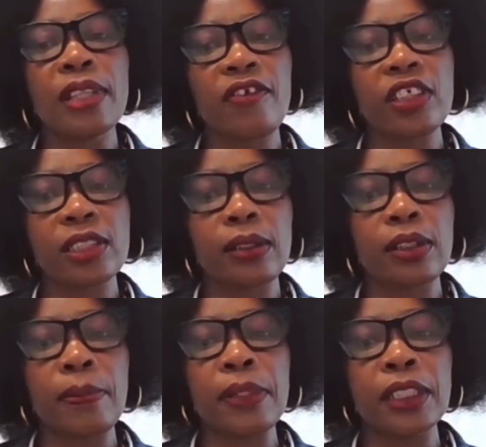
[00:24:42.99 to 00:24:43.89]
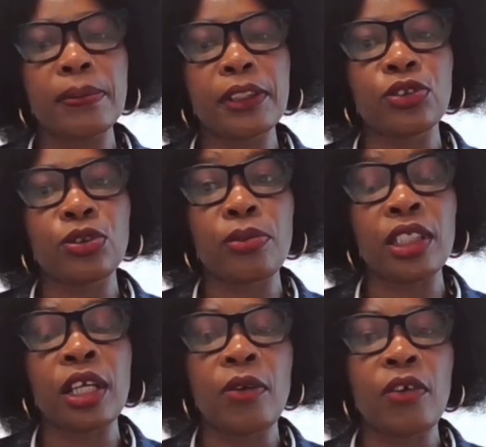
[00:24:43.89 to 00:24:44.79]
Who will be the best person
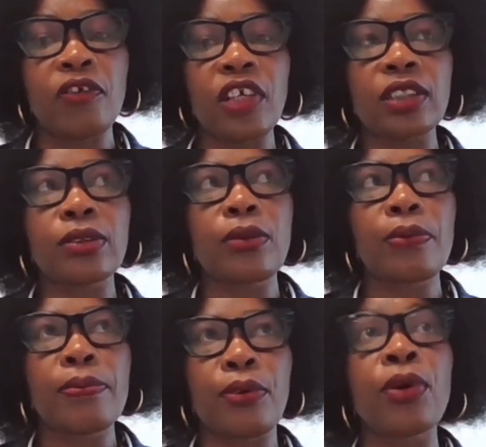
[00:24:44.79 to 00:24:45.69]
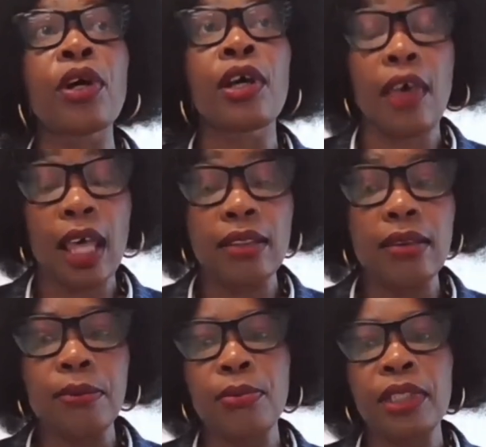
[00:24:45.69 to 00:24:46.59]
to meet? We've got two people at the
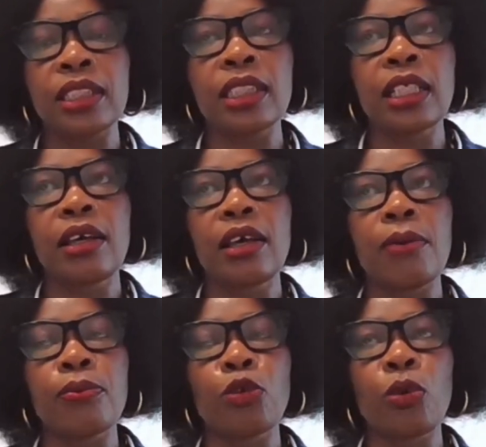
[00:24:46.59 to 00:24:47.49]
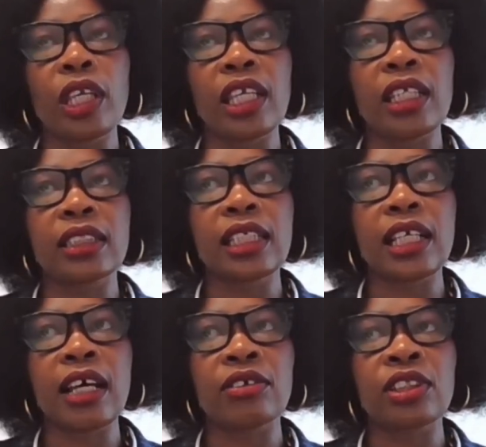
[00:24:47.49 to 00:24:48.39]
moment working in
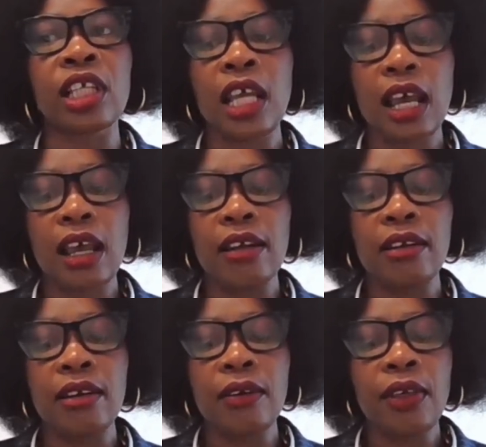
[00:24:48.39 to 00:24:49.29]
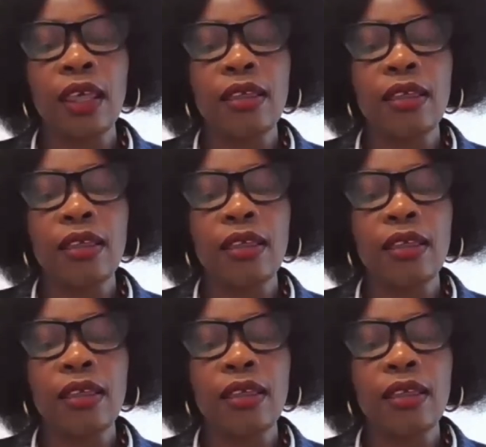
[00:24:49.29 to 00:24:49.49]
State House, and